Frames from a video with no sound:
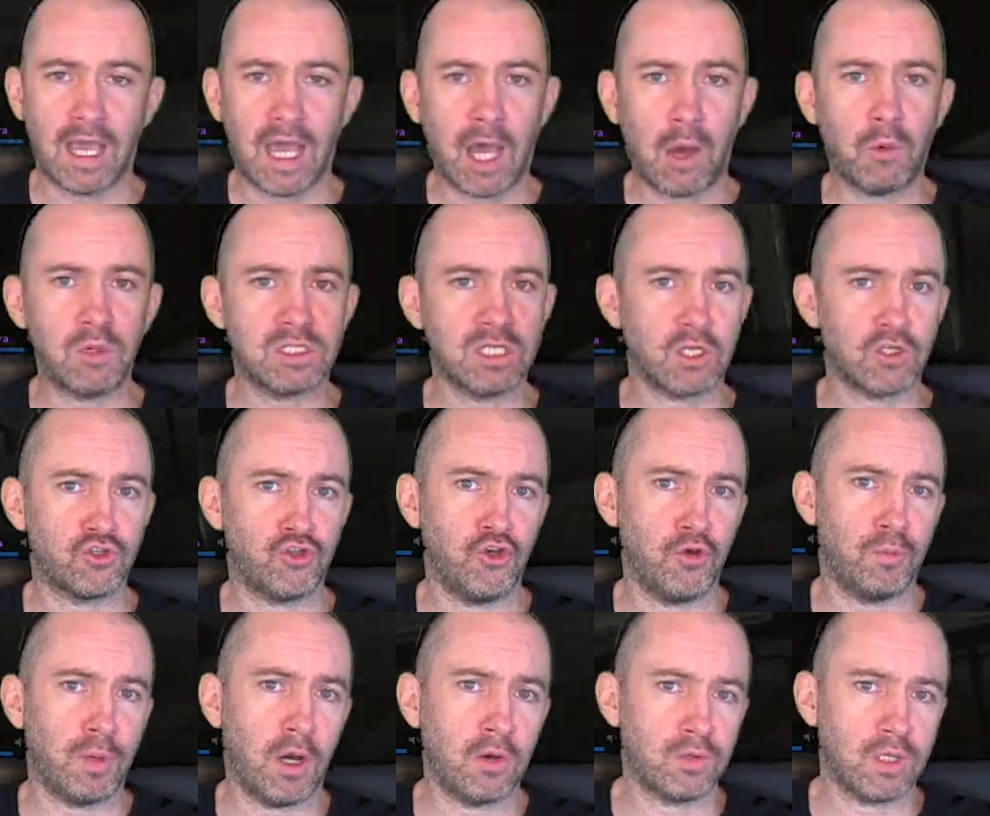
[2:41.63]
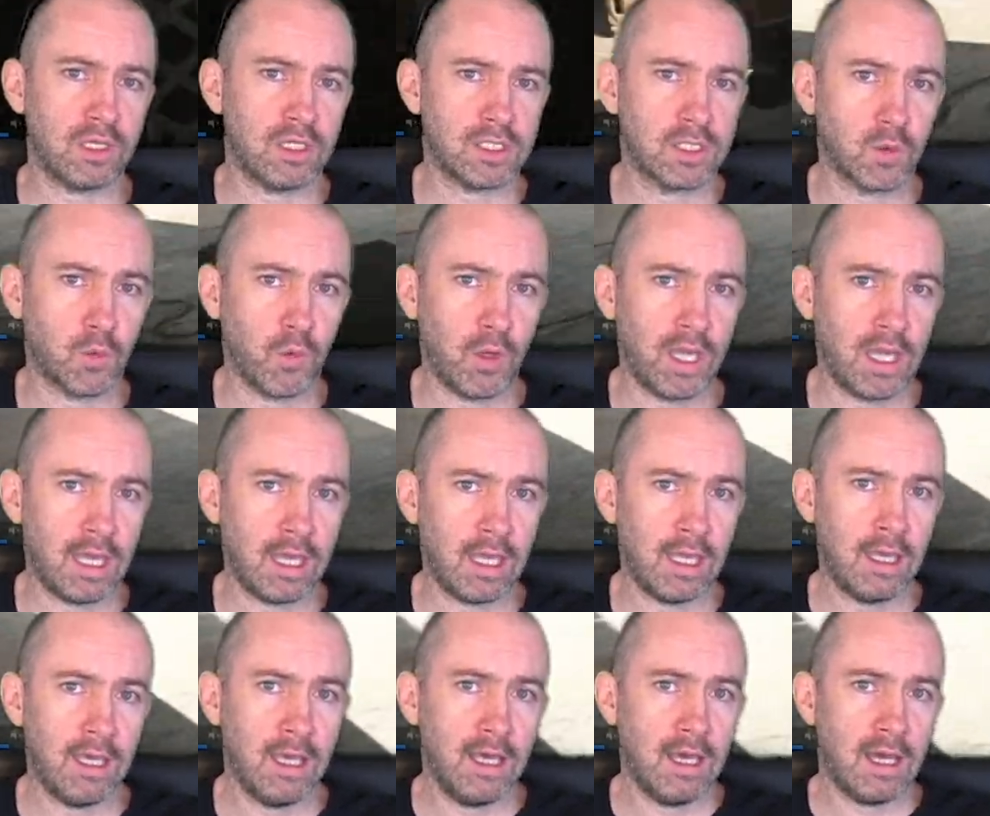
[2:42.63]
I was like 2 buildings
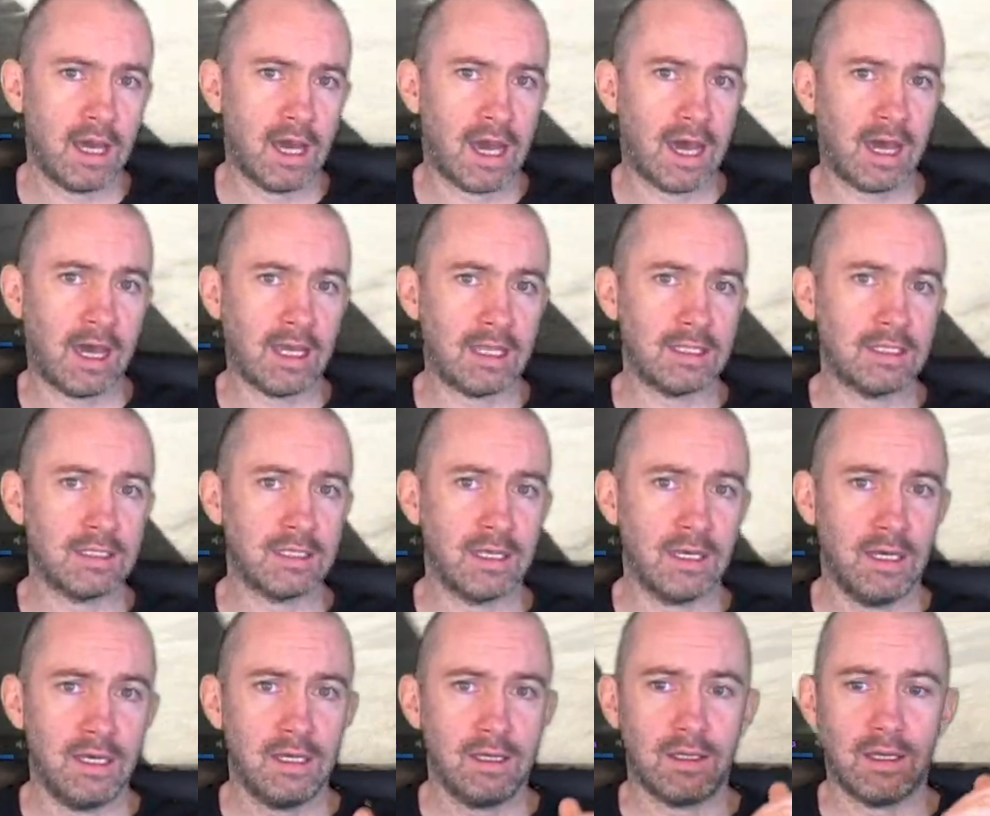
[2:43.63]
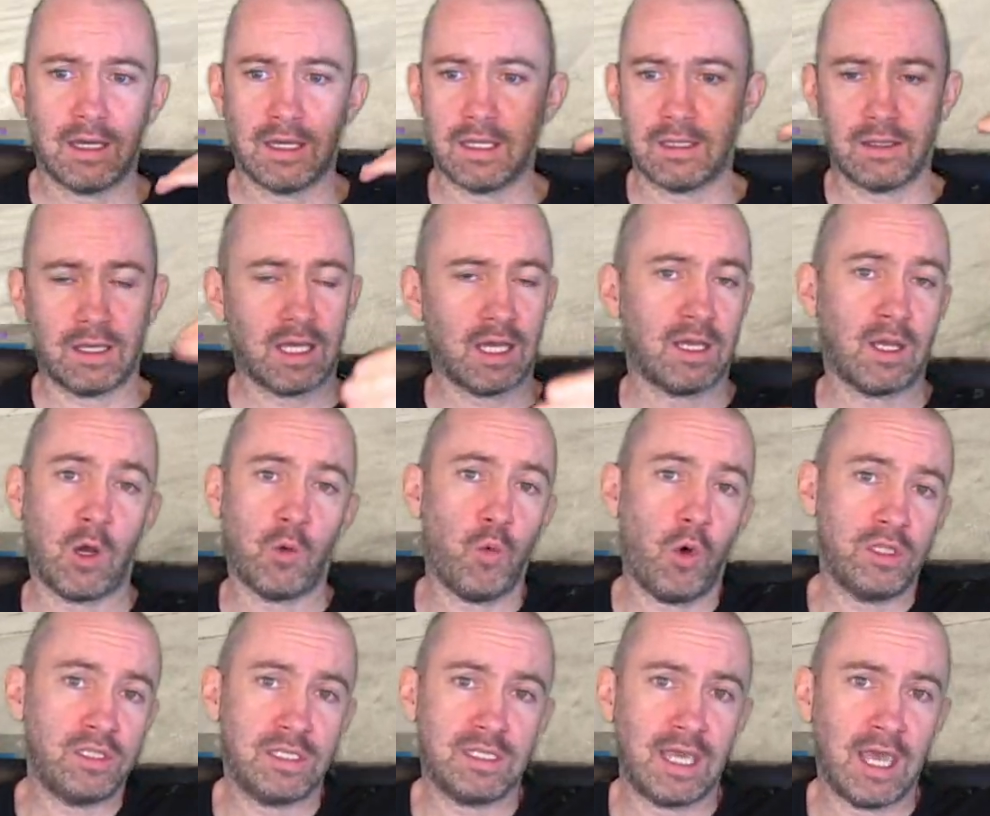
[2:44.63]
away, and I
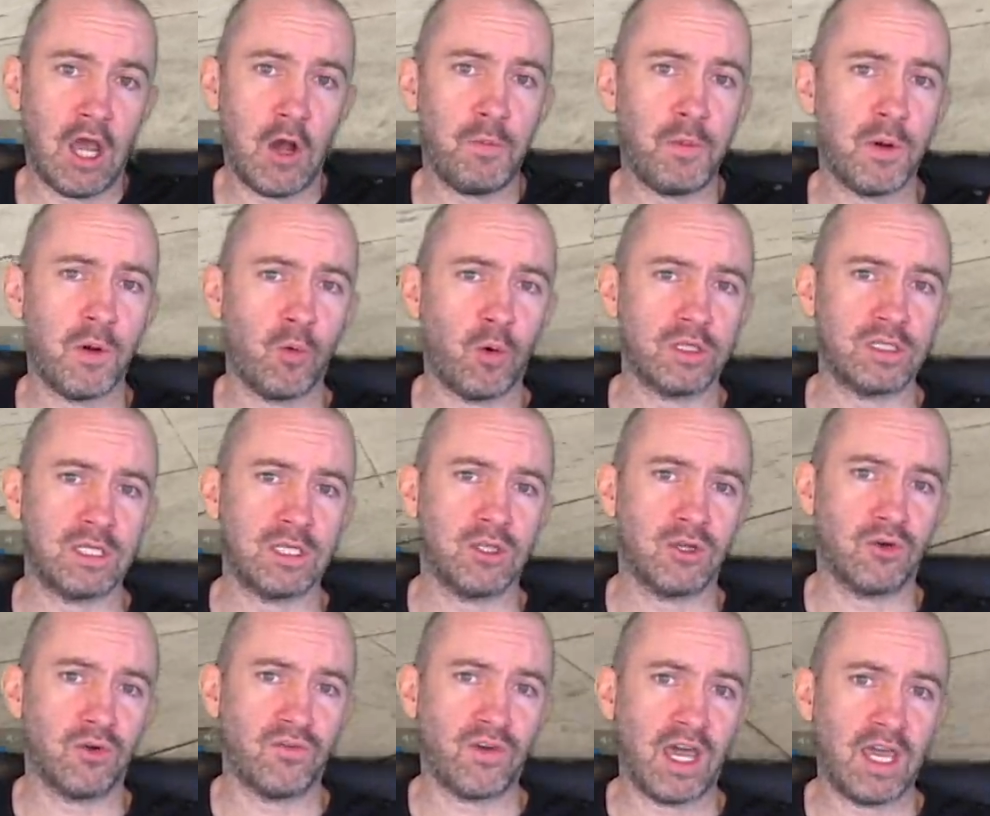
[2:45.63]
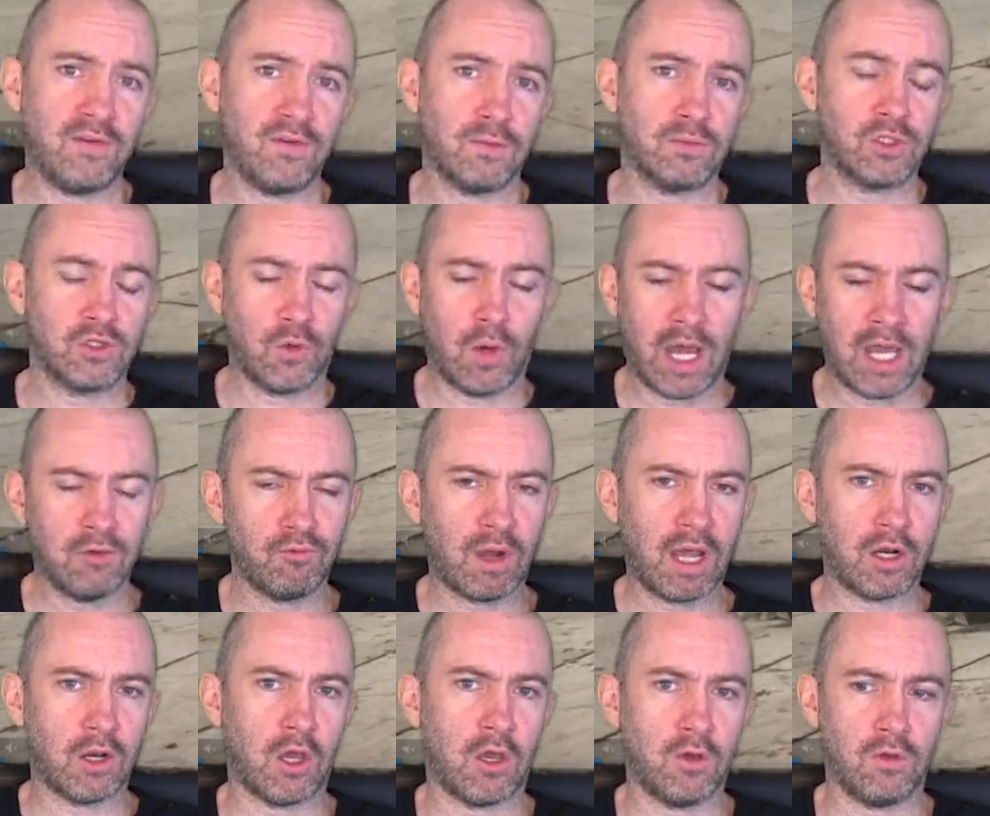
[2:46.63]
wanted to help him, I wanted to revive him. So I
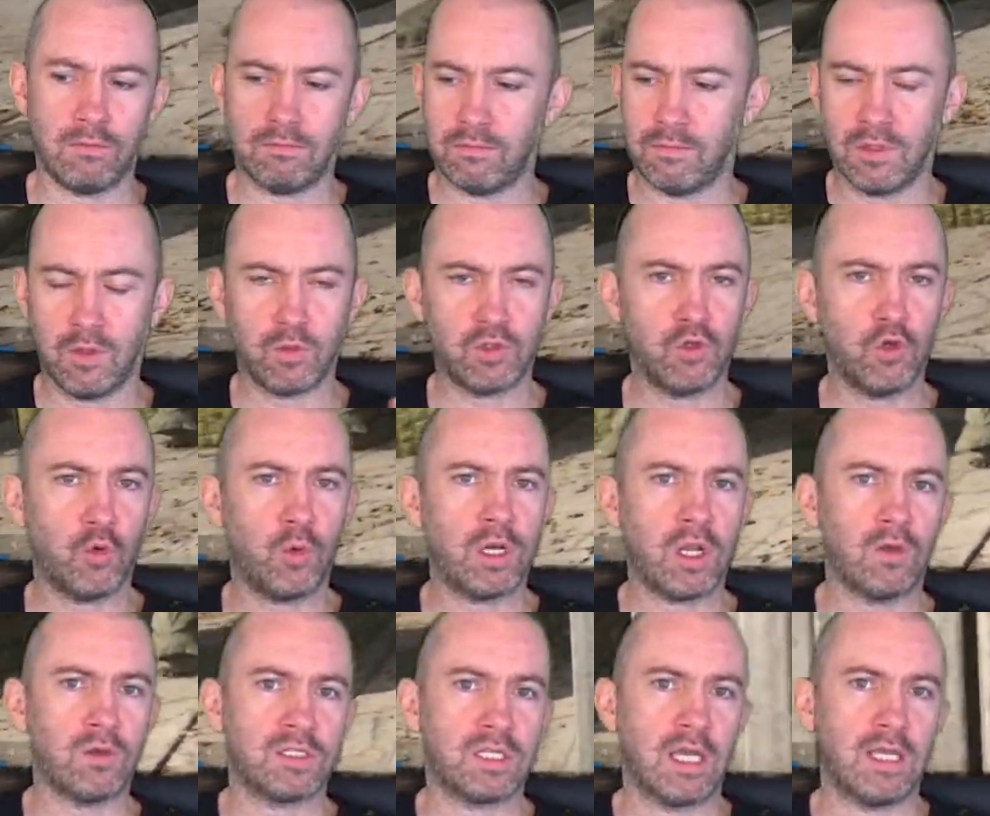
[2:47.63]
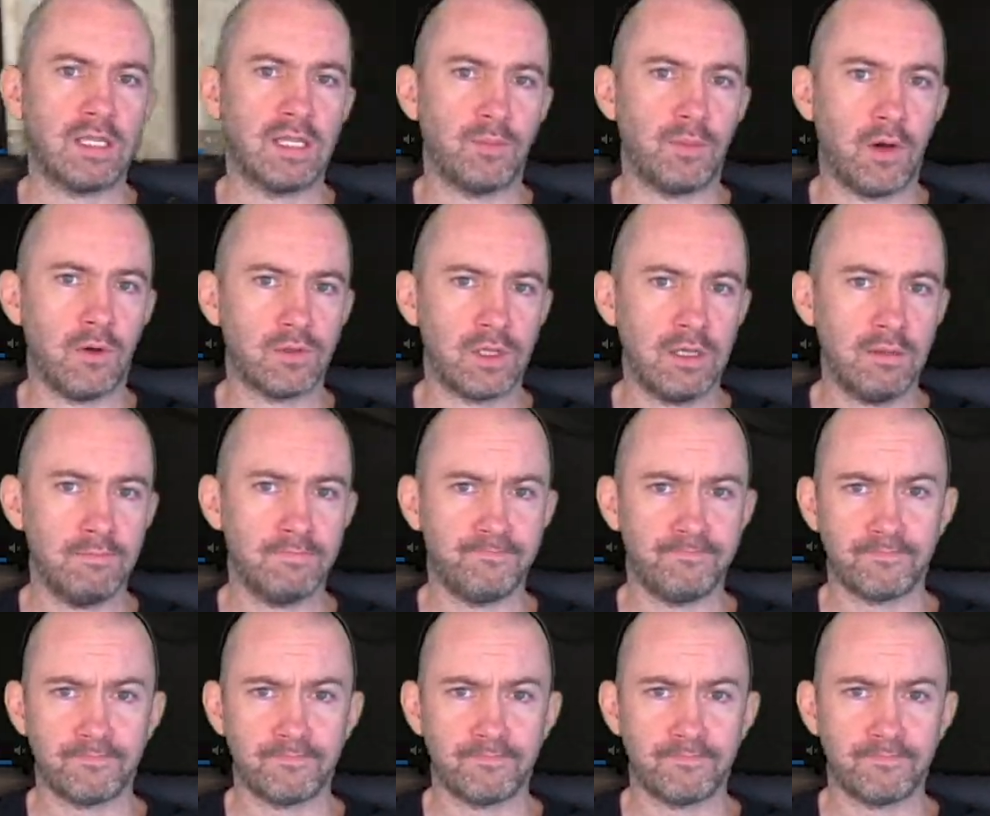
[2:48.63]
ran out, there was no one outside the building.